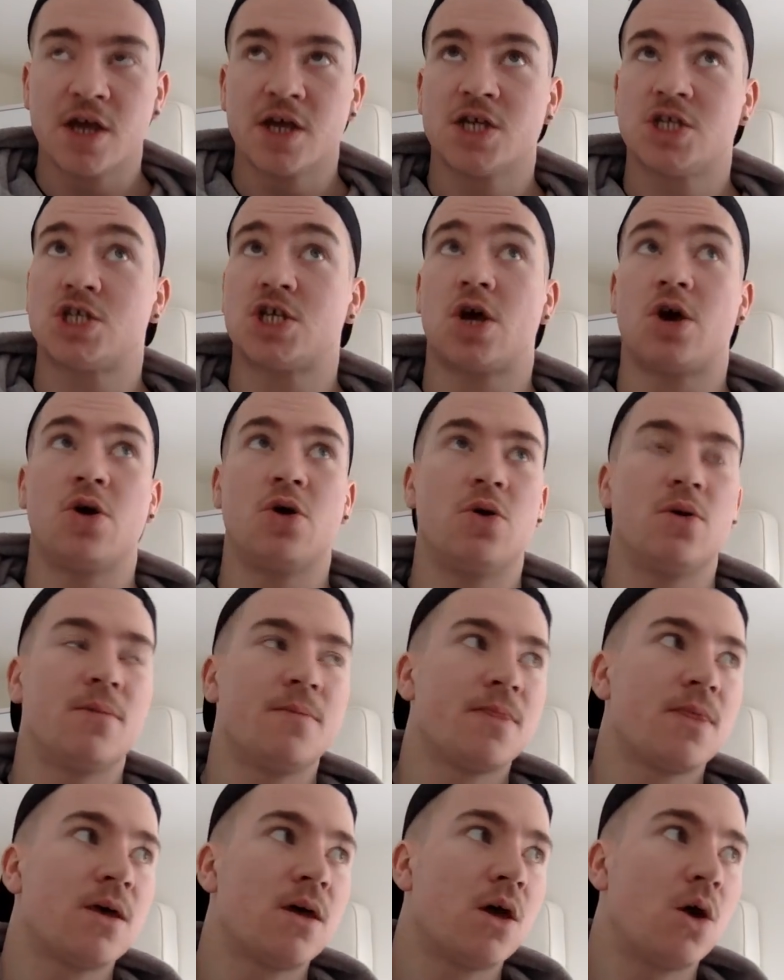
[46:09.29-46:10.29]
So
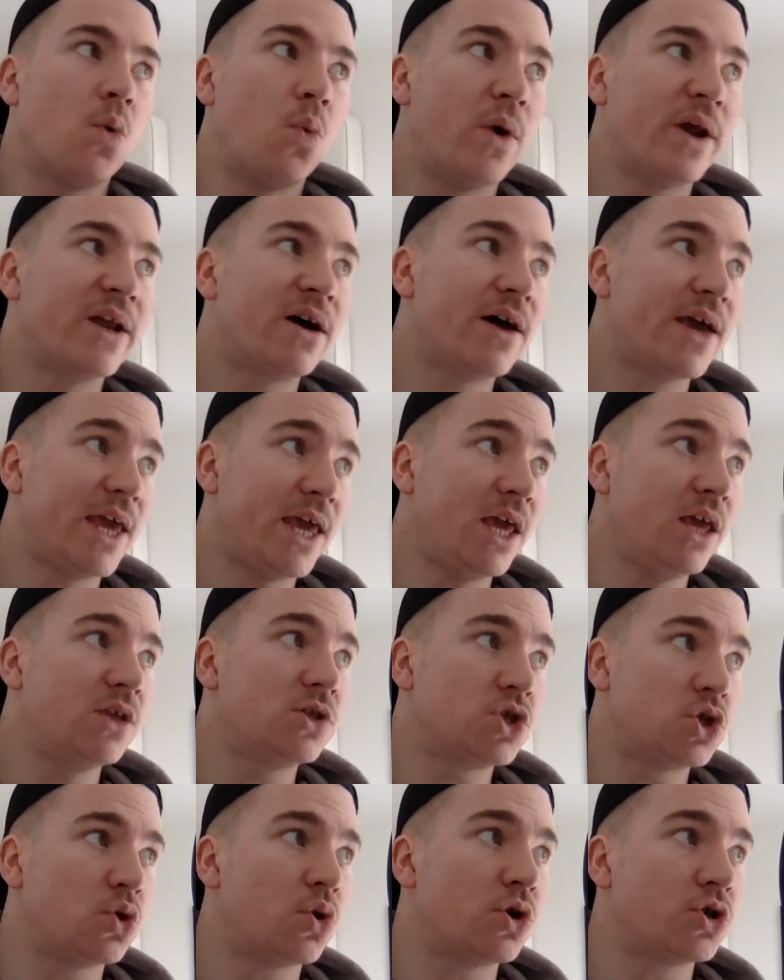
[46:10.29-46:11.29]
when I eat
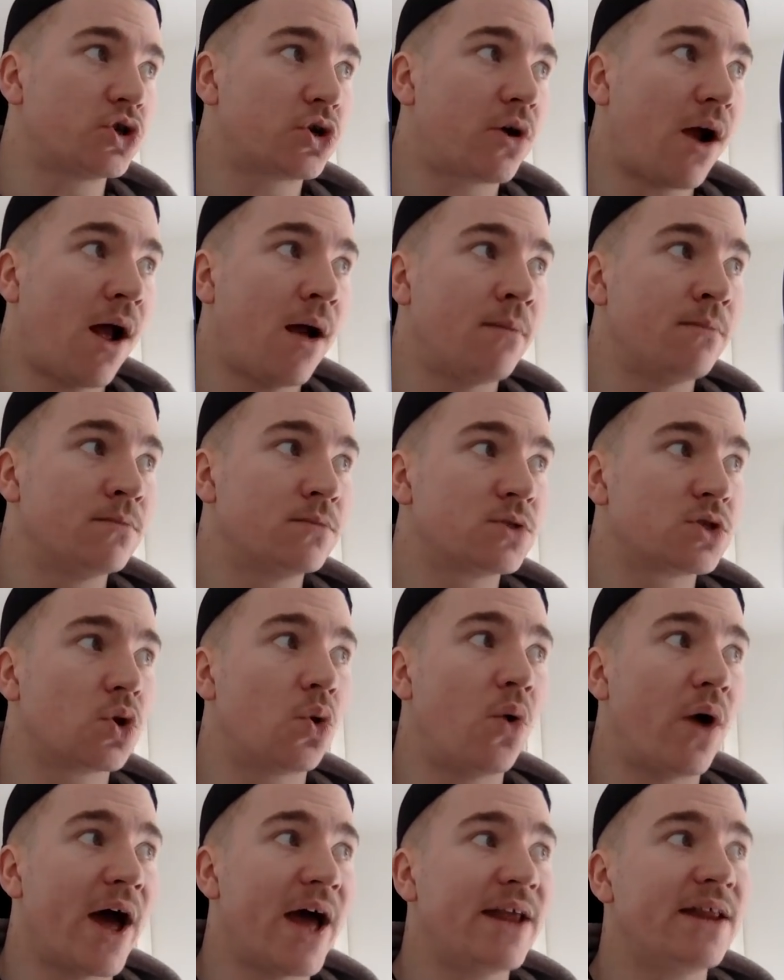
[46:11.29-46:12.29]
200 grams
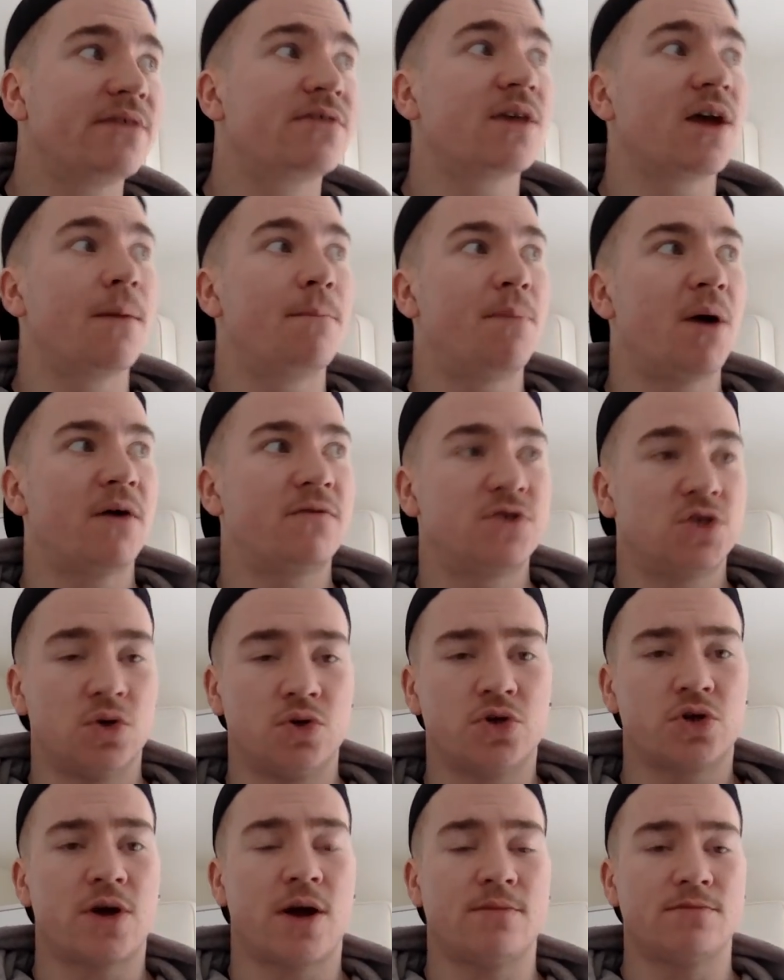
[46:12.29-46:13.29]
or anything above
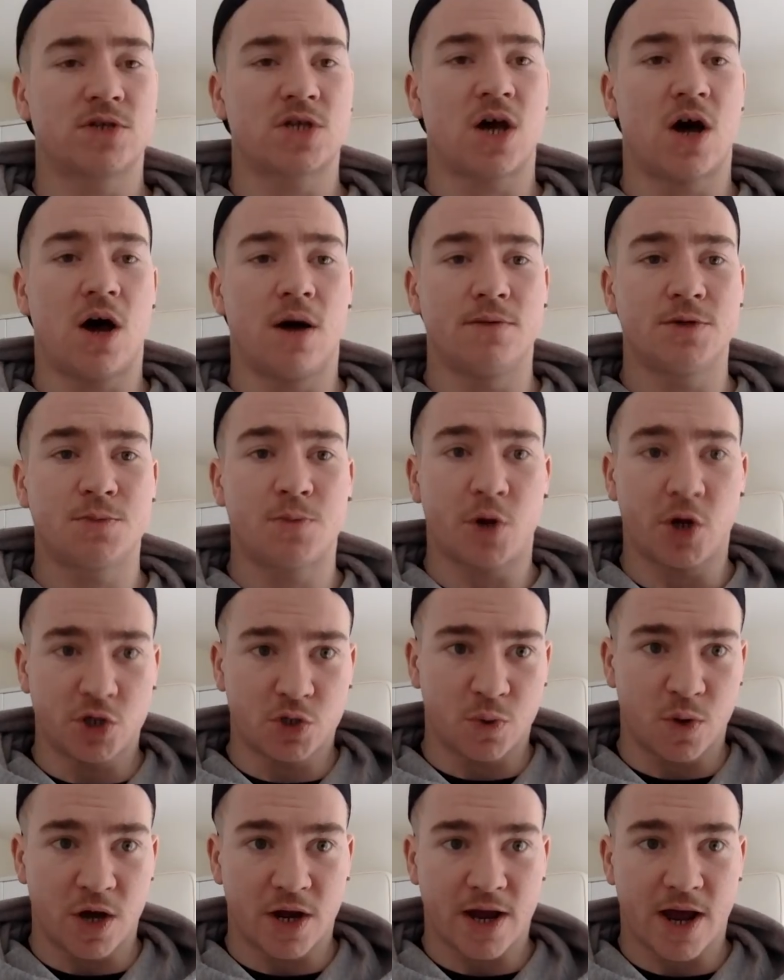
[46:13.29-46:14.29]
200 grams carbs
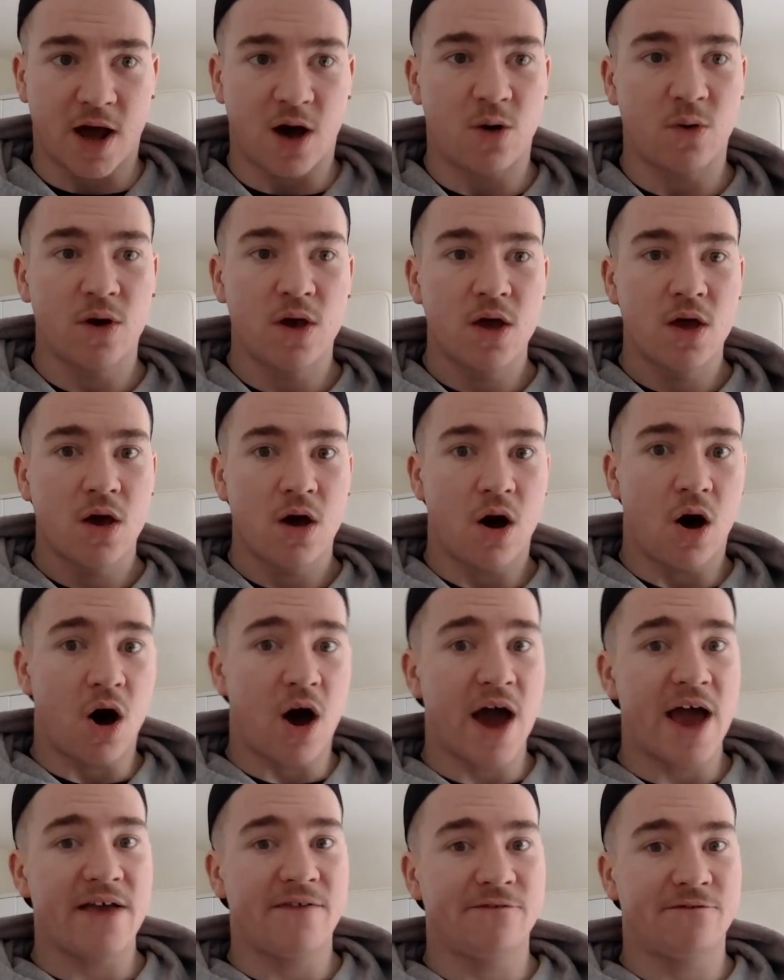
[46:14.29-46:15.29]
post-workout,
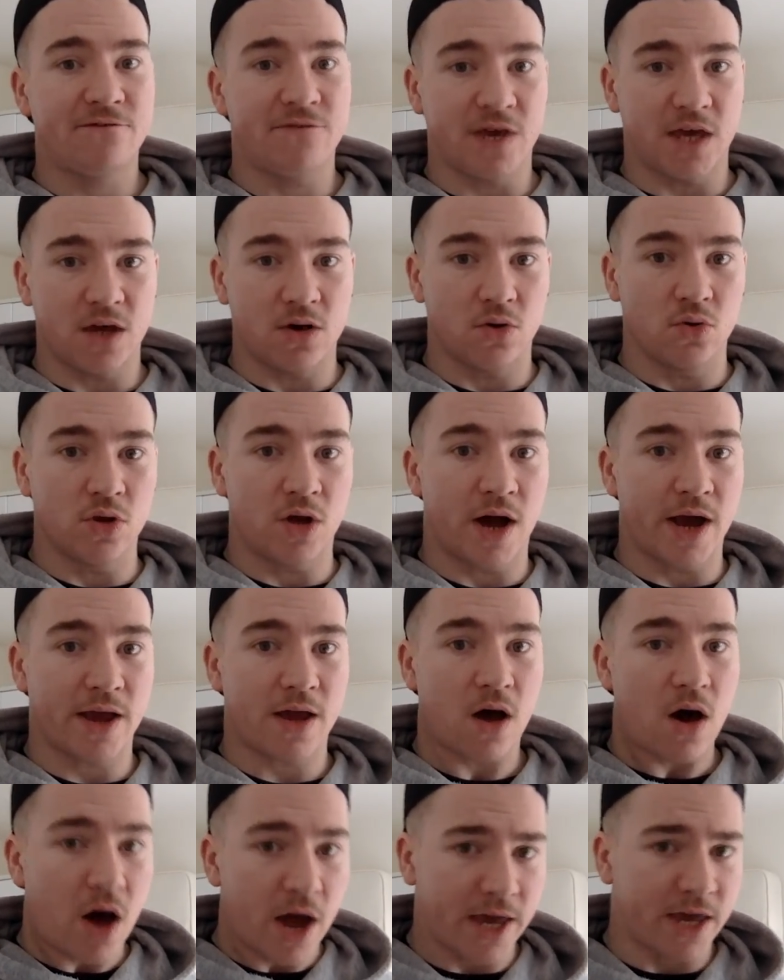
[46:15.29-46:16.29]
I feel like
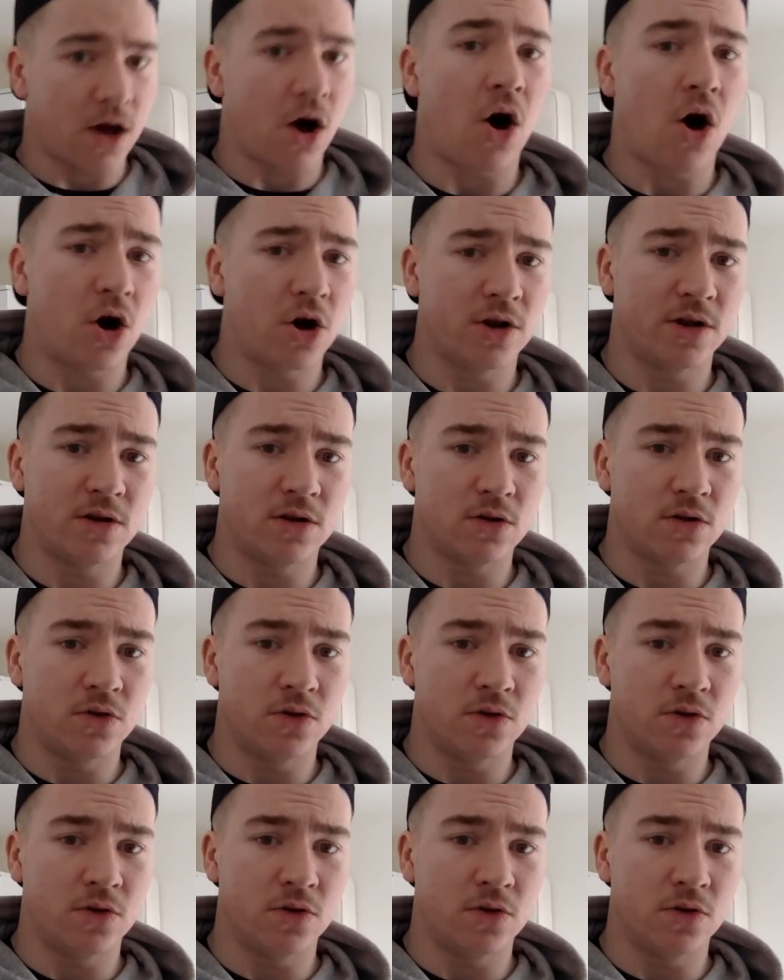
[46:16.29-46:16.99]
I can't